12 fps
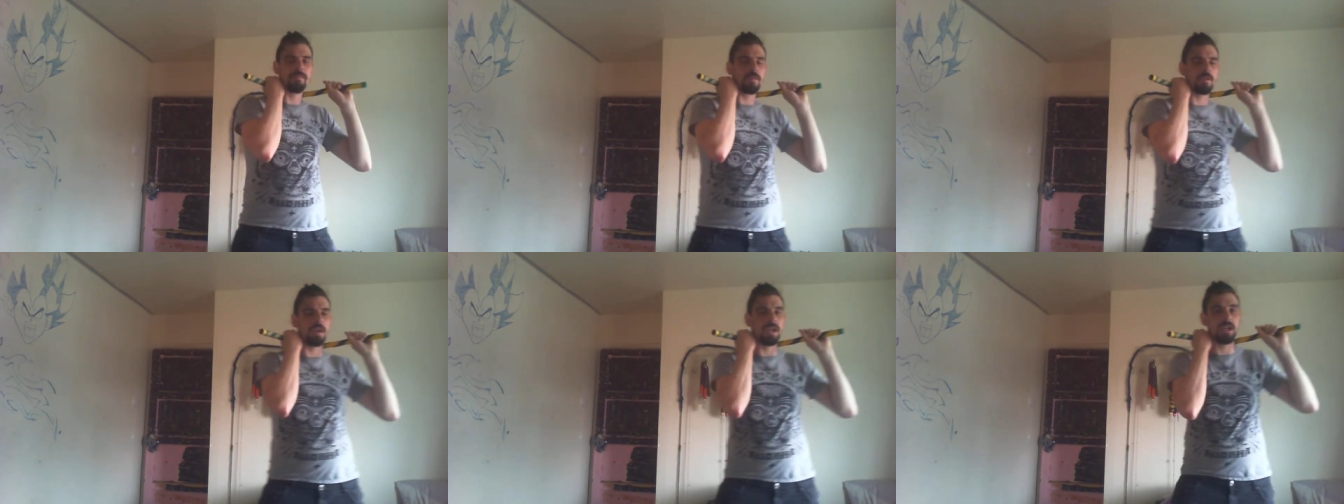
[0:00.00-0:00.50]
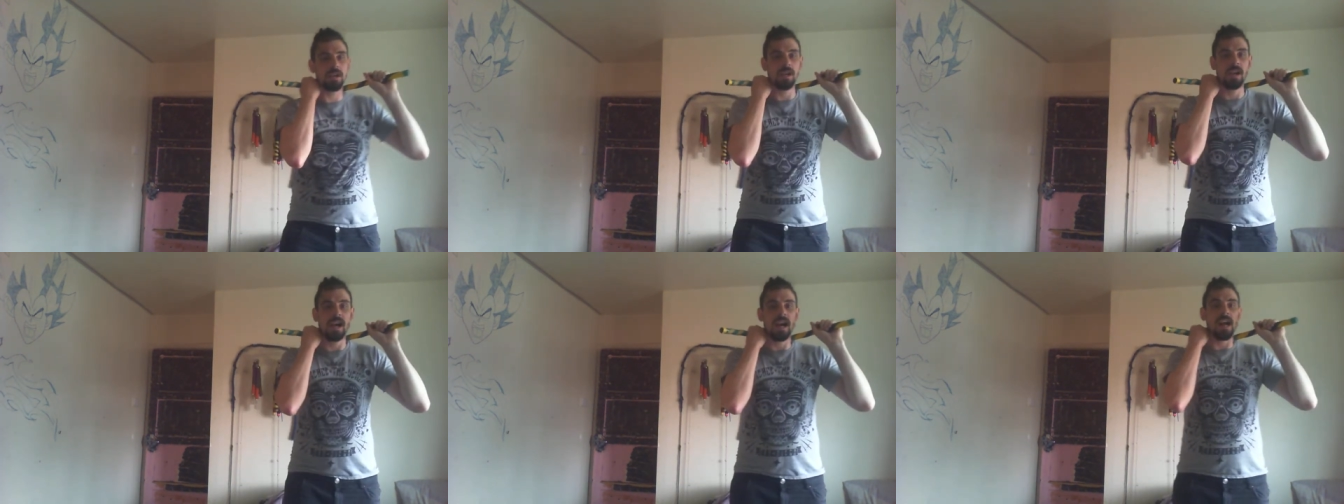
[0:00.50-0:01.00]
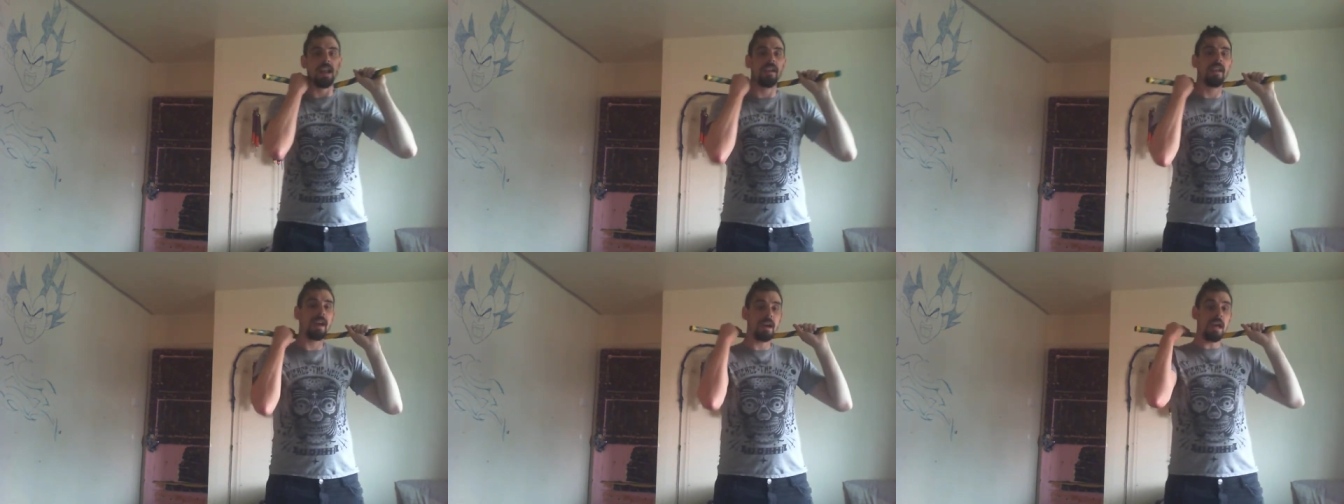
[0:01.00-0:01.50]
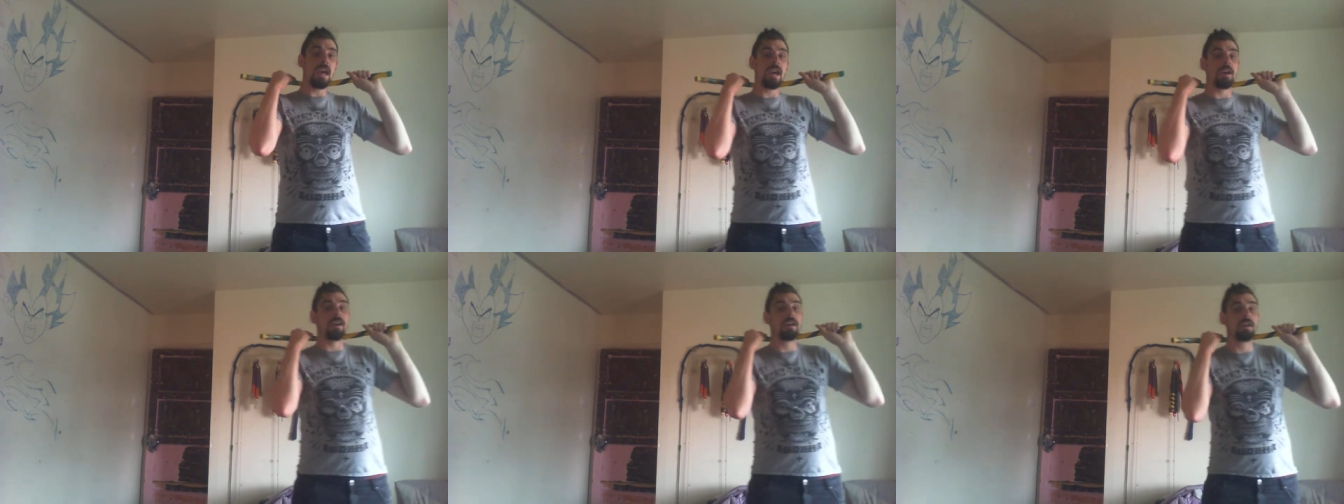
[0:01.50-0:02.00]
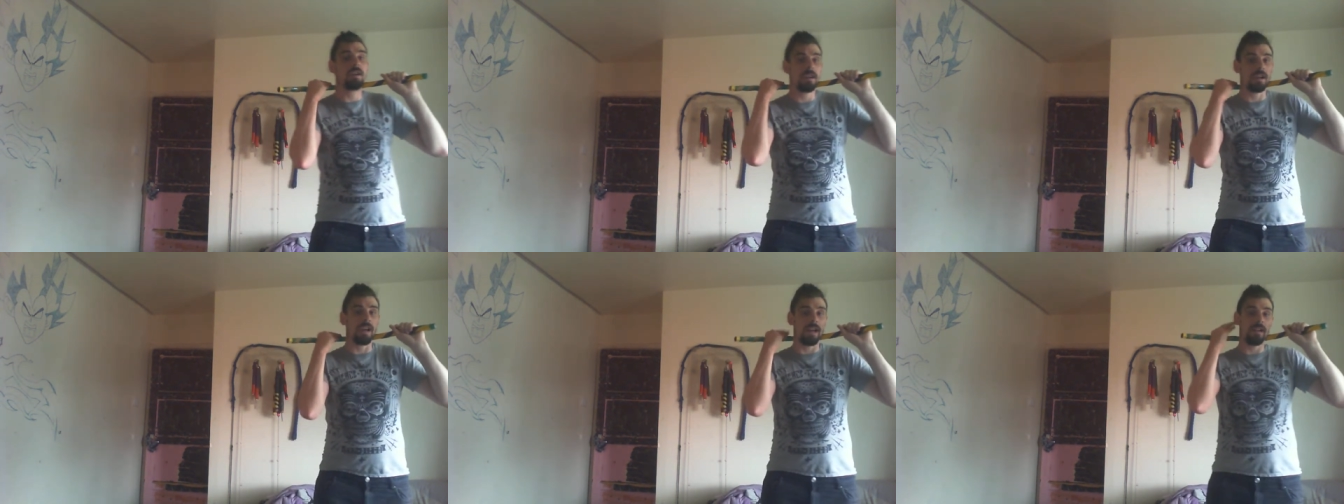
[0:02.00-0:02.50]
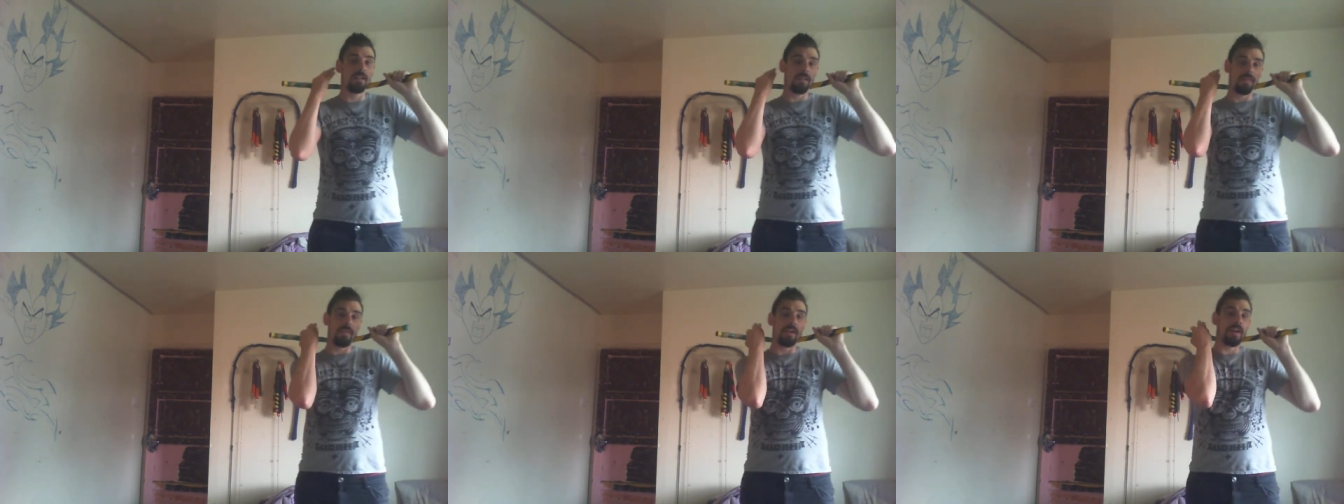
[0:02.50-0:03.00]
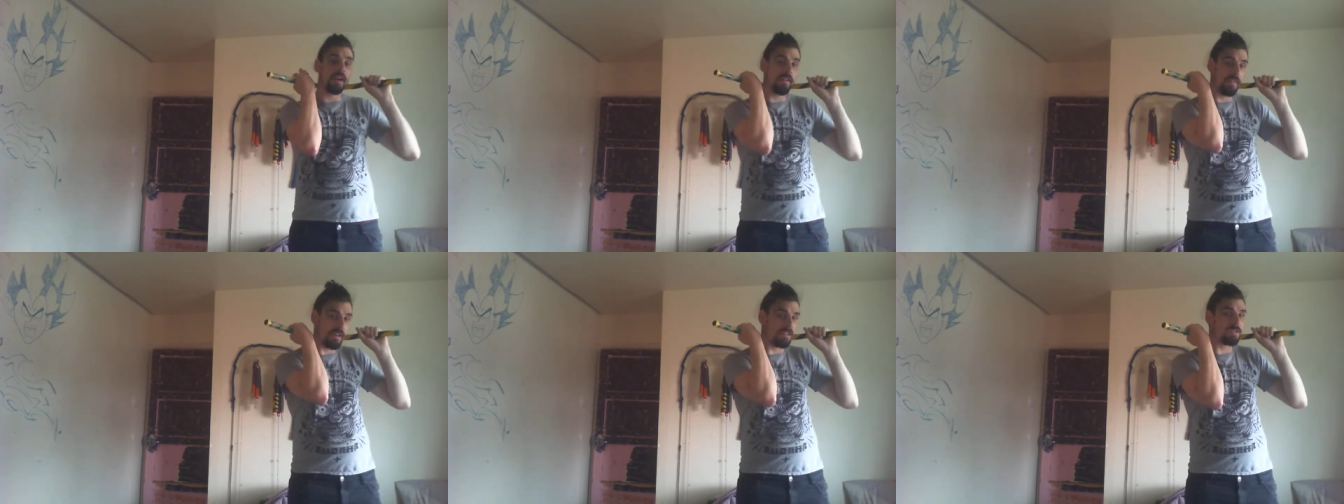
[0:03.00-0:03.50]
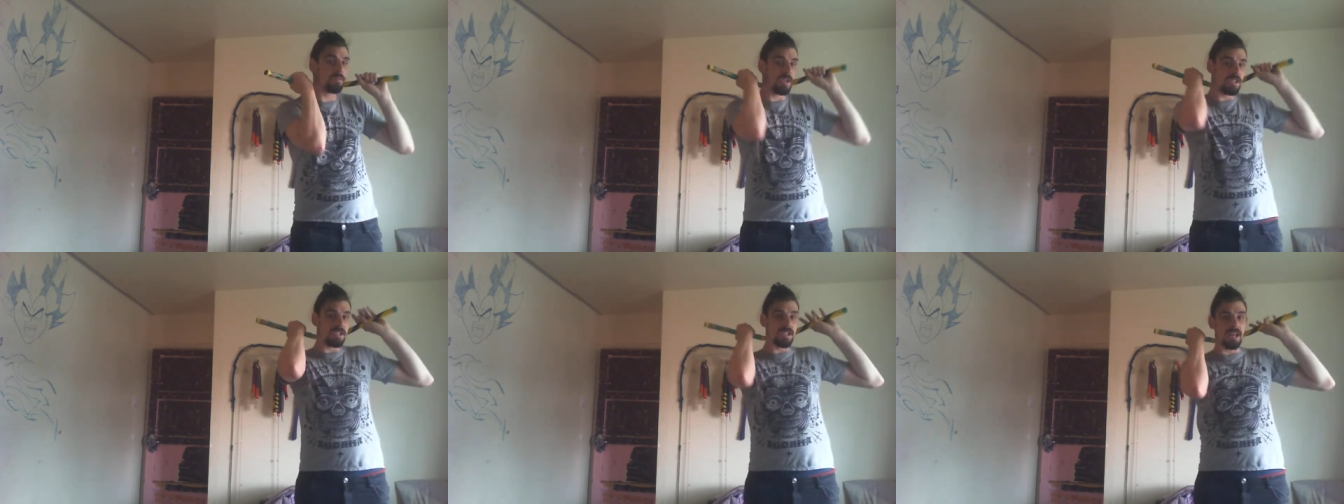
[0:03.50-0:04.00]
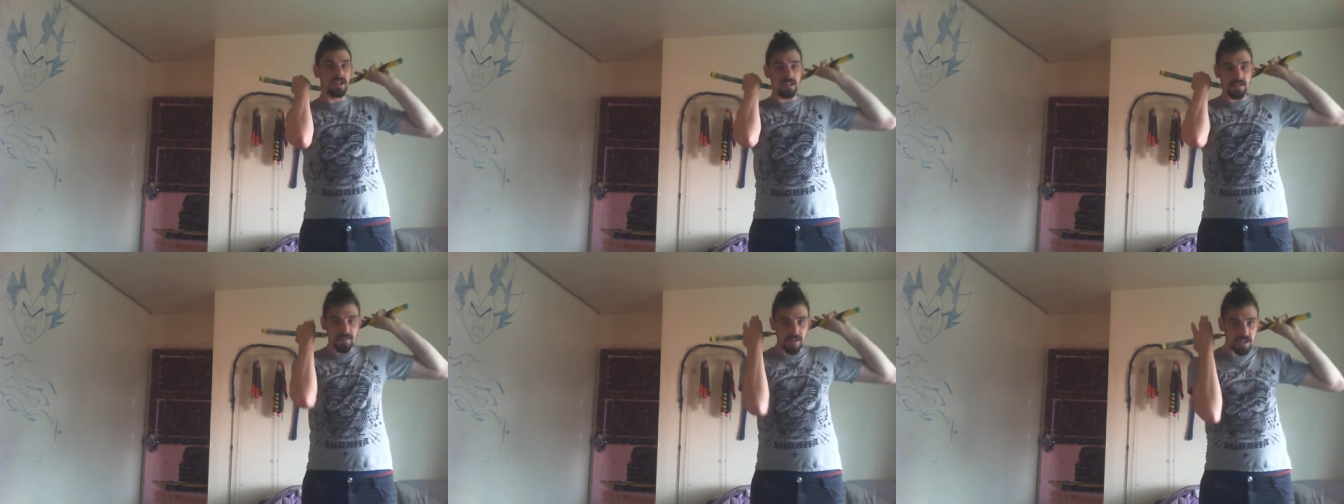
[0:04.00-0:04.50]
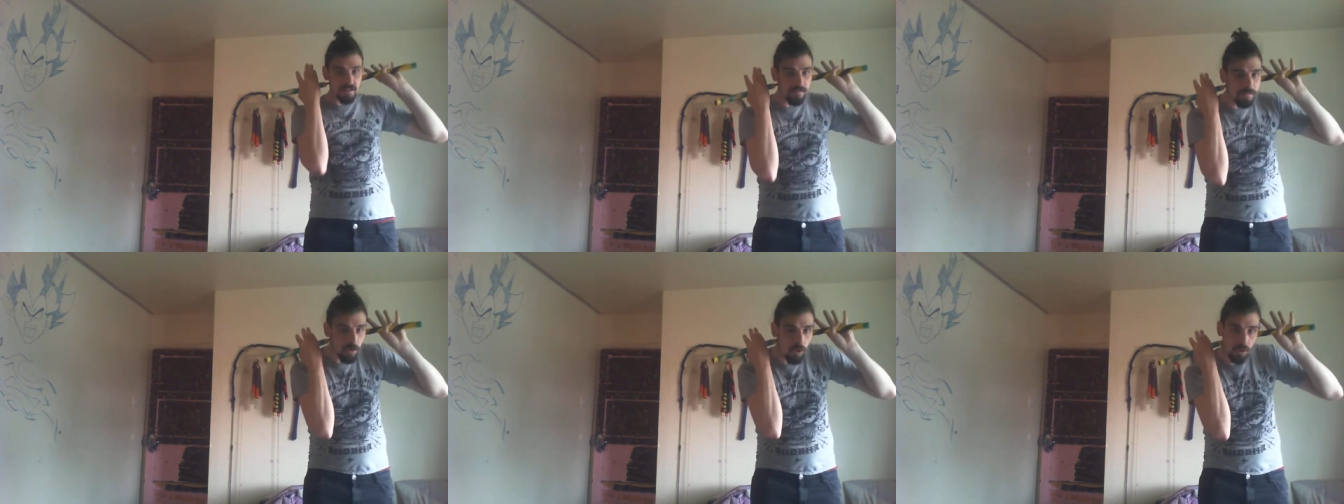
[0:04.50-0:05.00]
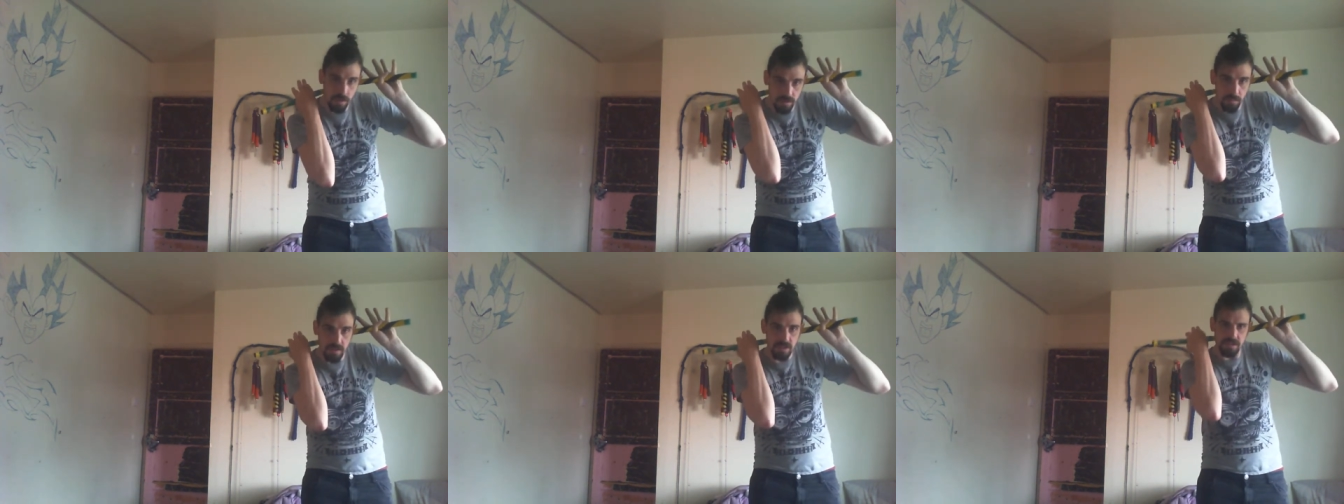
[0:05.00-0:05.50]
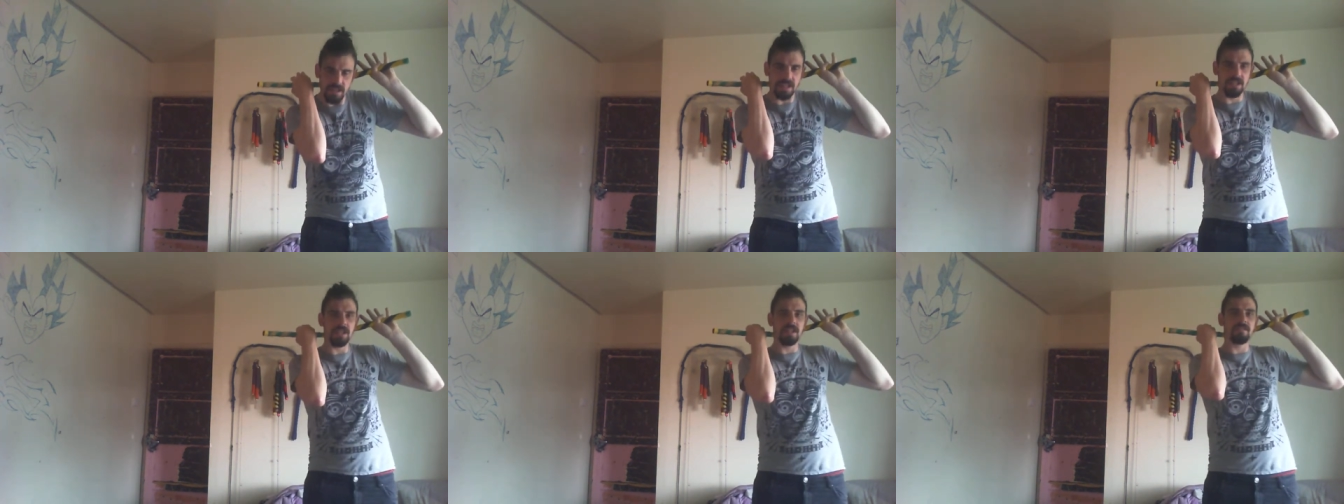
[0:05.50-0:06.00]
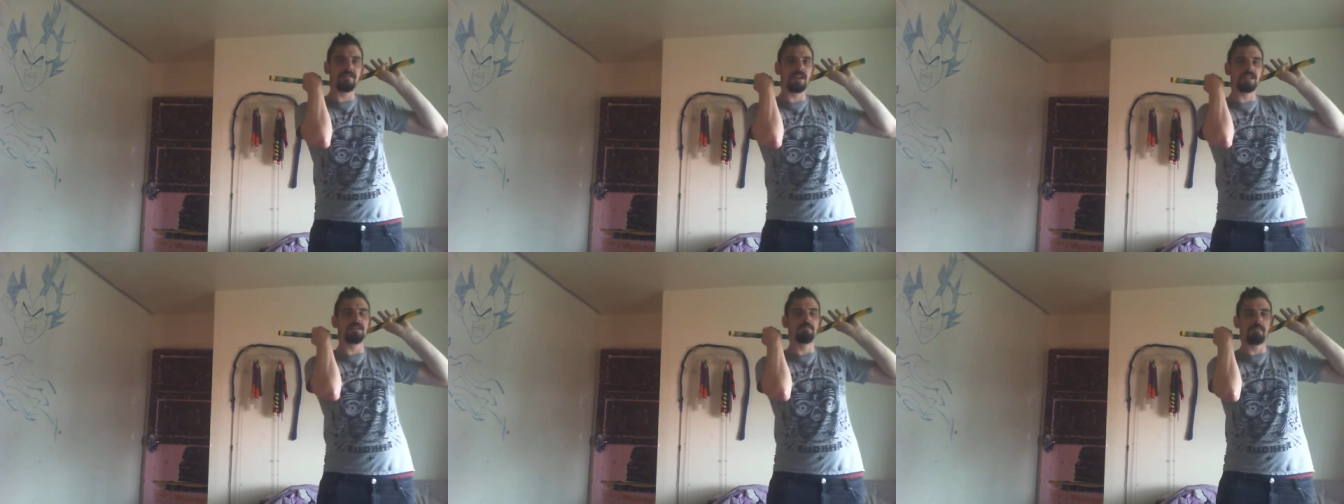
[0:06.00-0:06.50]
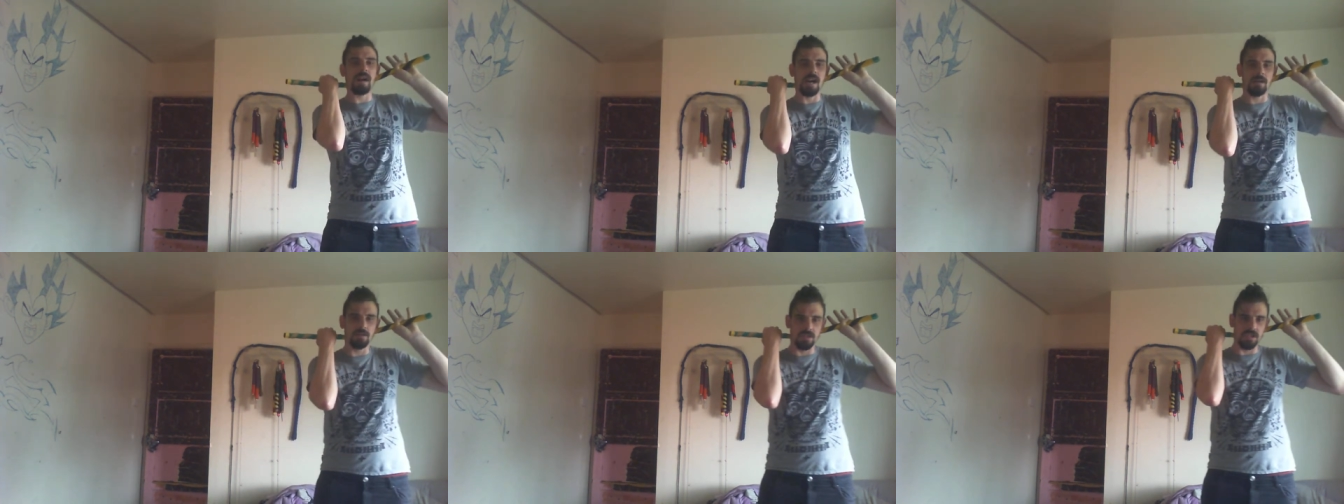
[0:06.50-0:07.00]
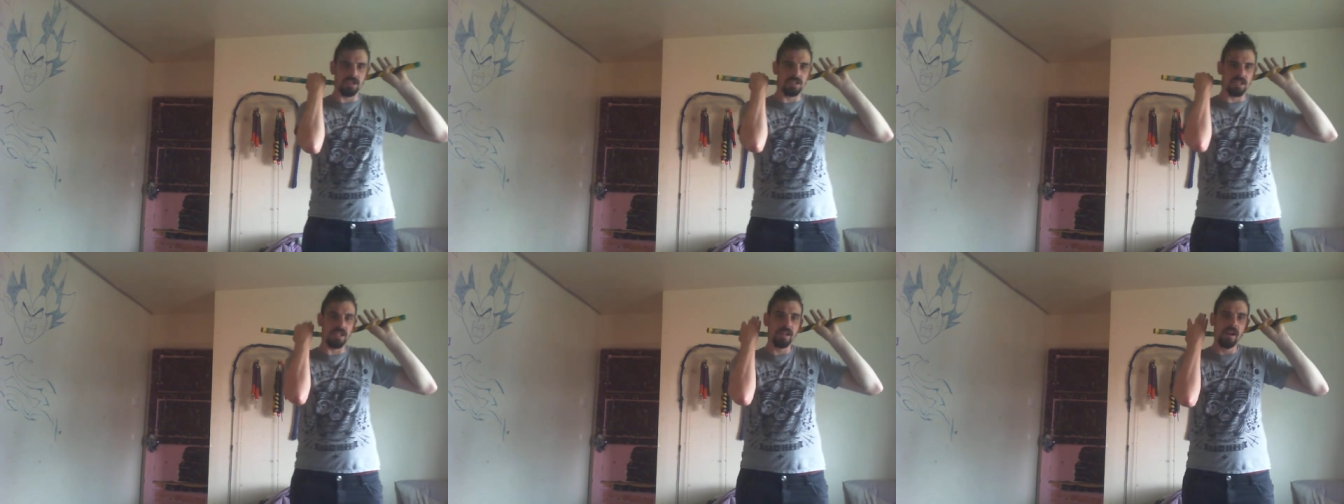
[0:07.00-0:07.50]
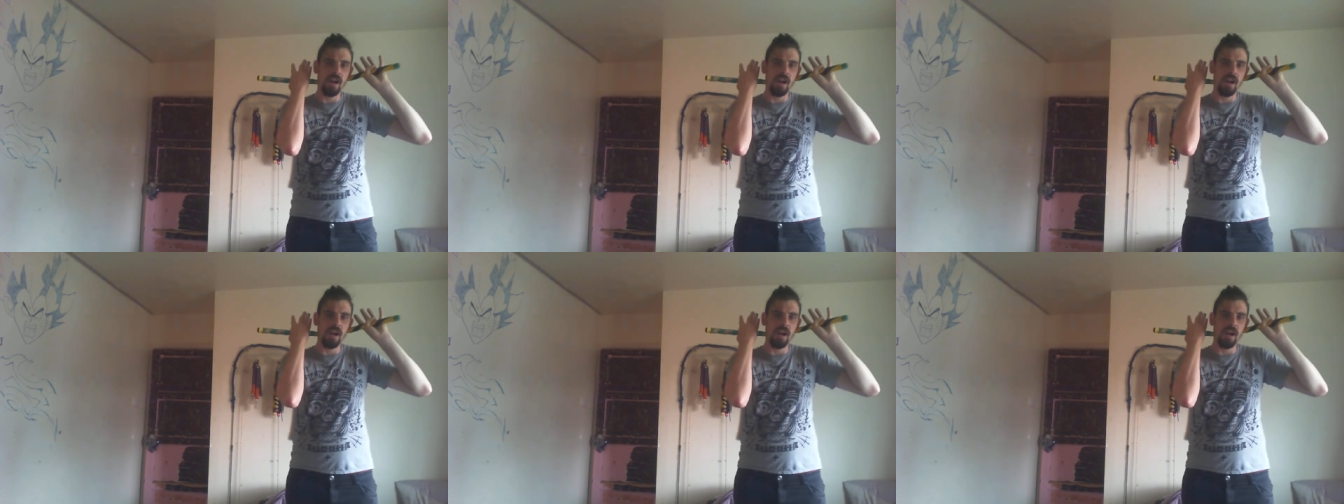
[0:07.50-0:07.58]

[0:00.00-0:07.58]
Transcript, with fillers: okay now here yeah there there is one side that's facing forward and one side that is facing backwards you see